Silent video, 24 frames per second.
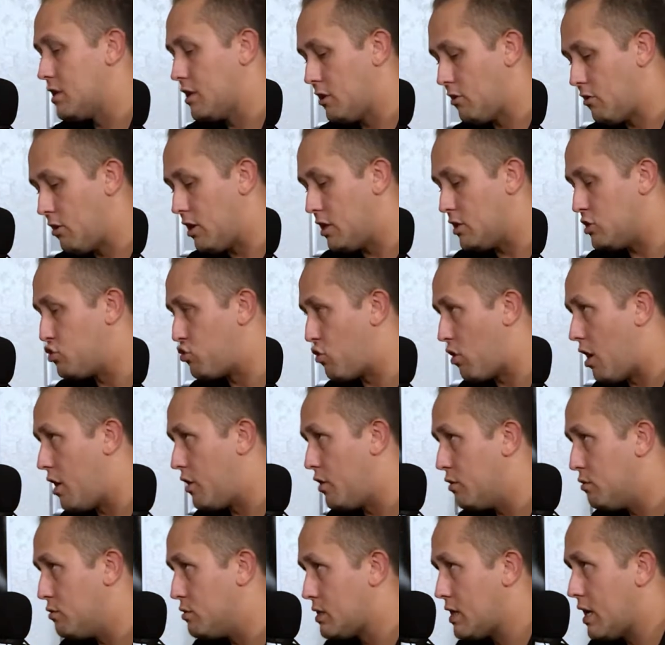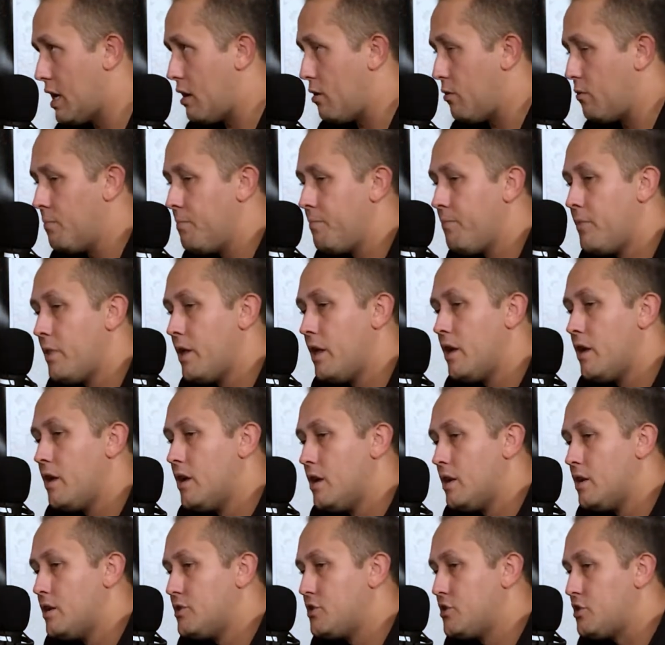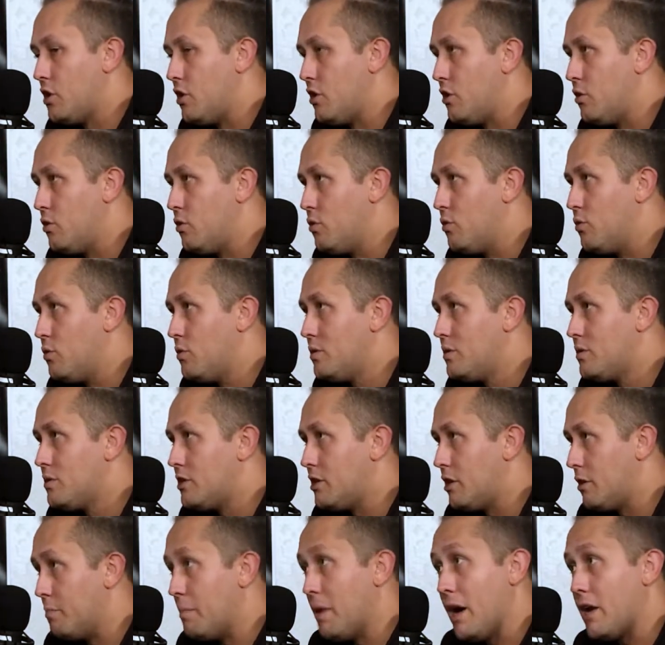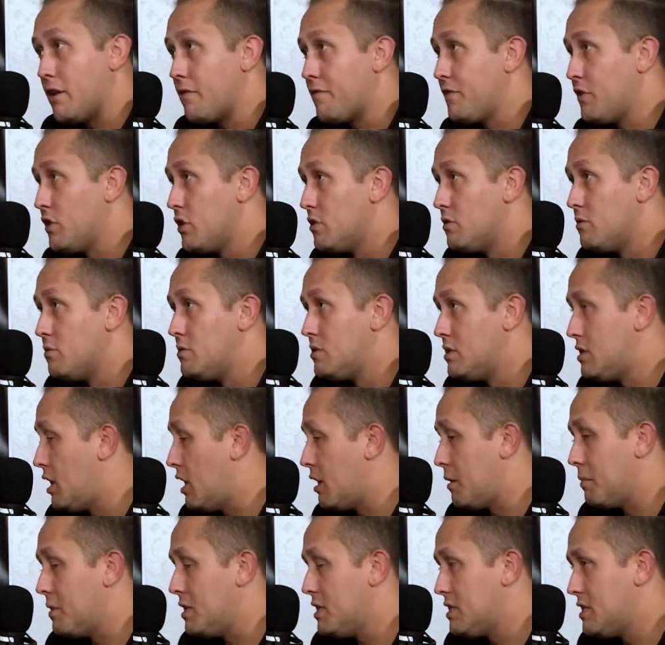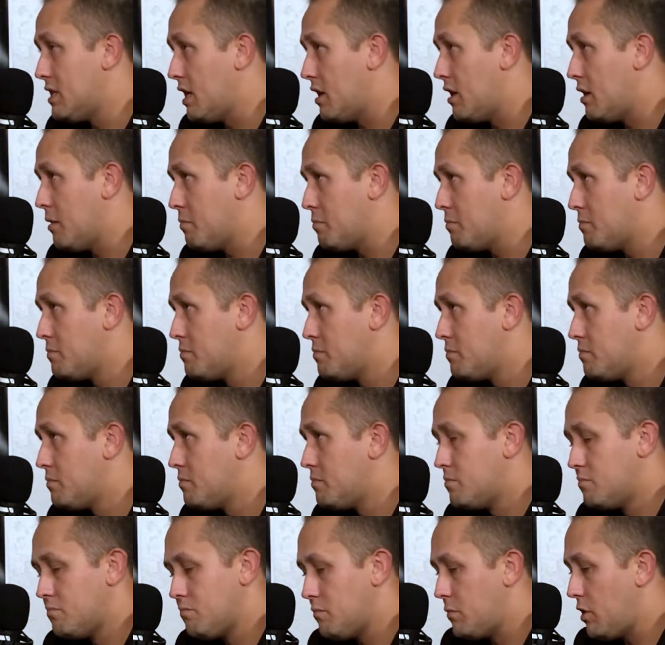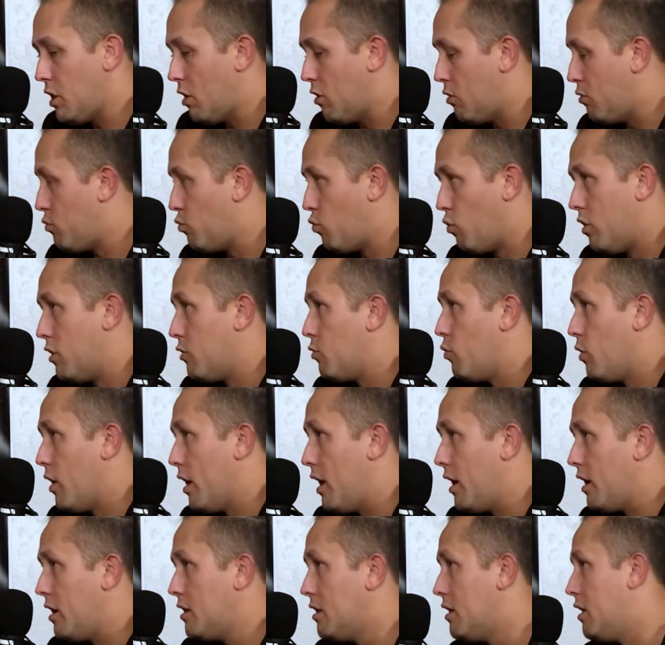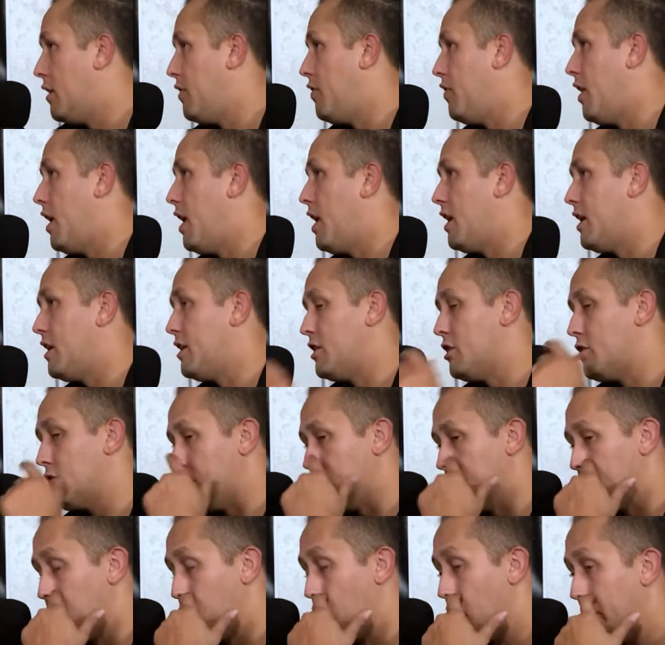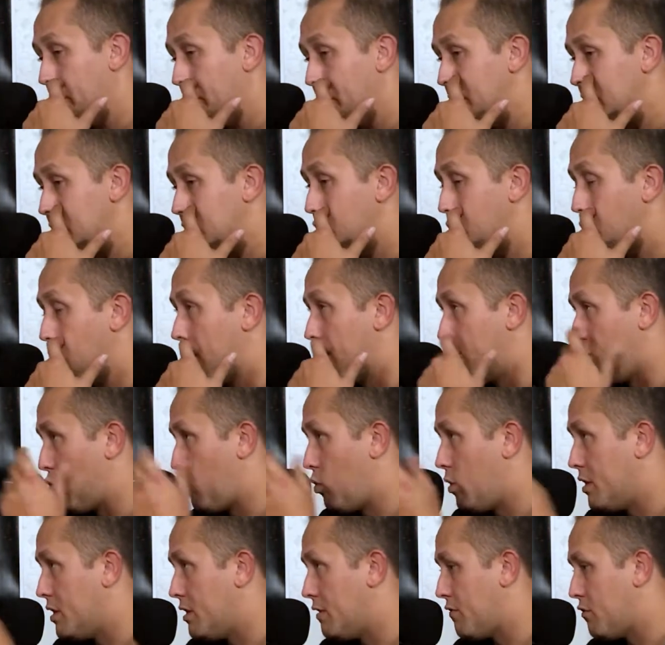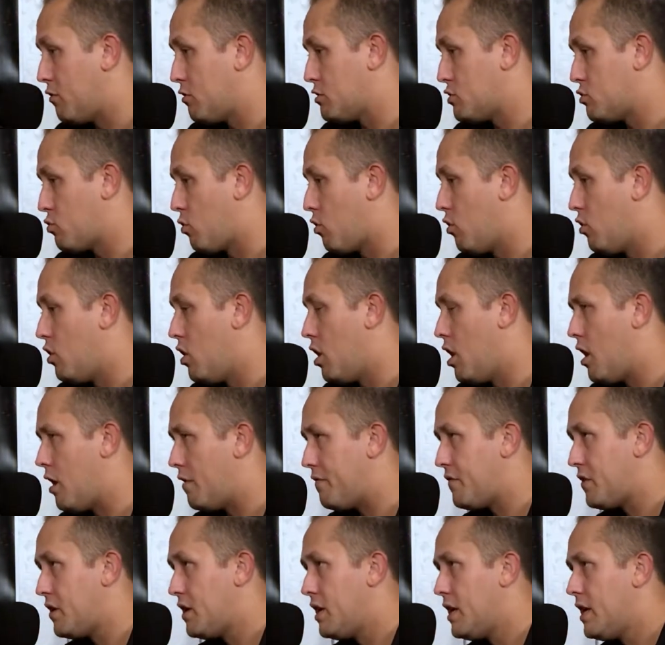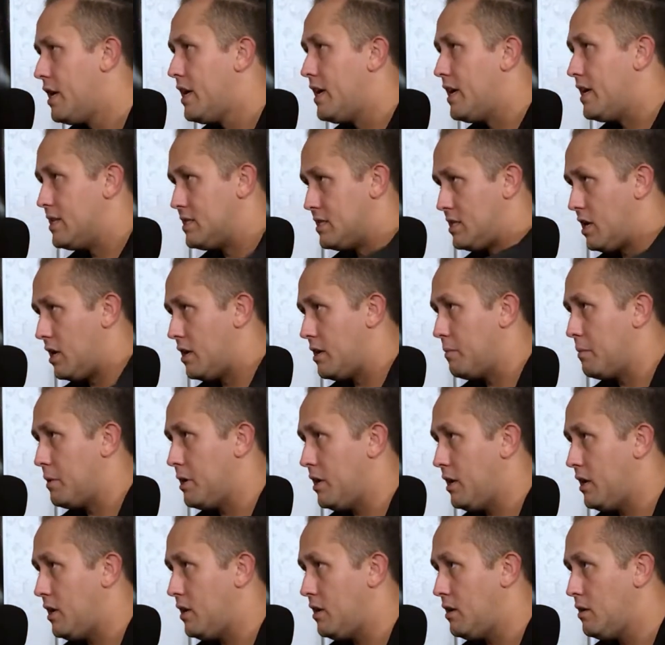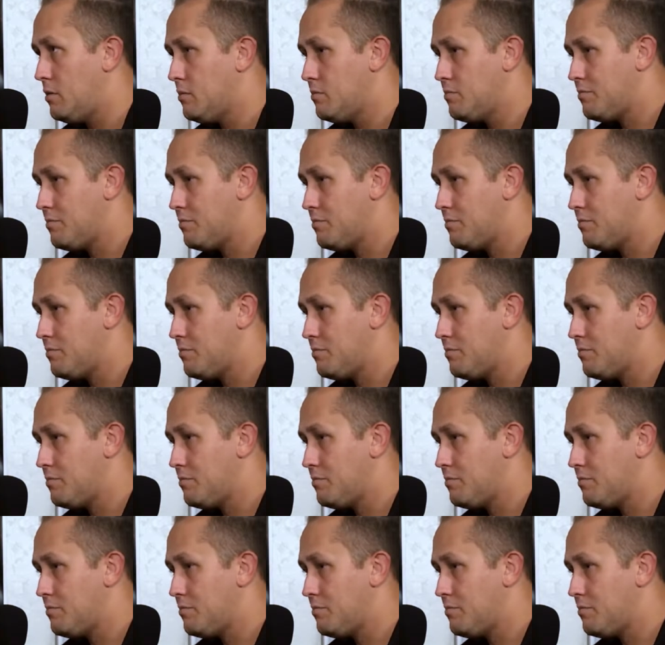and you're going to draw those out. So your battlefield is going to be set up, one way. And then your deployments, whoever won the first roll-off, is going to be,